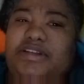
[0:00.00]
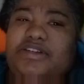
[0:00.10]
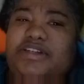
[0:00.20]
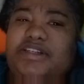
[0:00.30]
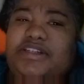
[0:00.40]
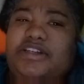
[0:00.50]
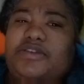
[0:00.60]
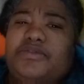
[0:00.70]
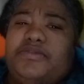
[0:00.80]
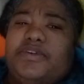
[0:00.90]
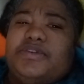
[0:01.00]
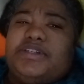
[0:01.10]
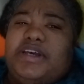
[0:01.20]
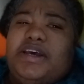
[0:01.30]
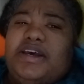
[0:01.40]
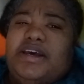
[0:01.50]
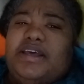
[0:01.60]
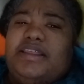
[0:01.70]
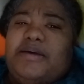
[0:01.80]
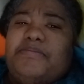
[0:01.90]
DC universe
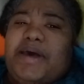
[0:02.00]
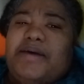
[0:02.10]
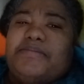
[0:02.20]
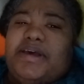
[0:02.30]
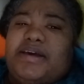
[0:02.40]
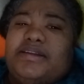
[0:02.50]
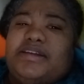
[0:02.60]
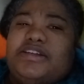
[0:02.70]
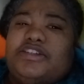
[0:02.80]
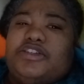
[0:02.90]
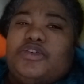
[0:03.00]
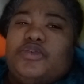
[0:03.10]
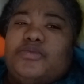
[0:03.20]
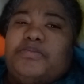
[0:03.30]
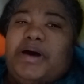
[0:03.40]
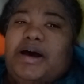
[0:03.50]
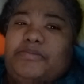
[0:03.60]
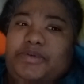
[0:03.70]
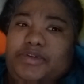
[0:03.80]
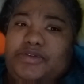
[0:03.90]
that Batman is so
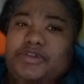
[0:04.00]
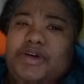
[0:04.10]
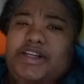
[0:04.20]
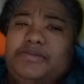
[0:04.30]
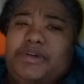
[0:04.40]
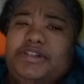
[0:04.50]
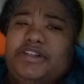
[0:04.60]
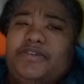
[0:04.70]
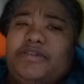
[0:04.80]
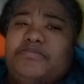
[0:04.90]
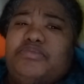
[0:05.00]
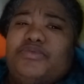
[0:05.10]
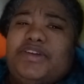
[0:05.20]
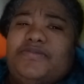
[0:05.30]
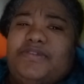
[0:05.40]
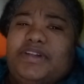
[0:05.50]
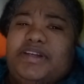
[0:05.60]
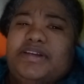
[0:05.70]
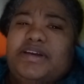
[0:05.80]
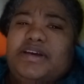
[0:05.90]
popular. So I just want to just very
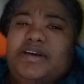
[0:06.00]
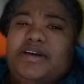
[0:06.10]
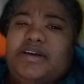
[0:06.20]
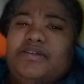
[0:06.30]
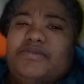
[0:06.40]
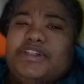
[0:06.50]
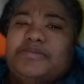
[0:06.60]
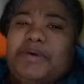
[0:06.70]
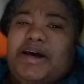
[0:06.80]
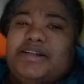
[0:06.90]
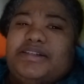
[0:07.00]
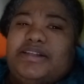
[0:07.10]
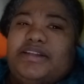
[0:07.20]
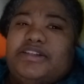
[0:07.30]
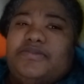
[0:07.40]
briefly respond to this.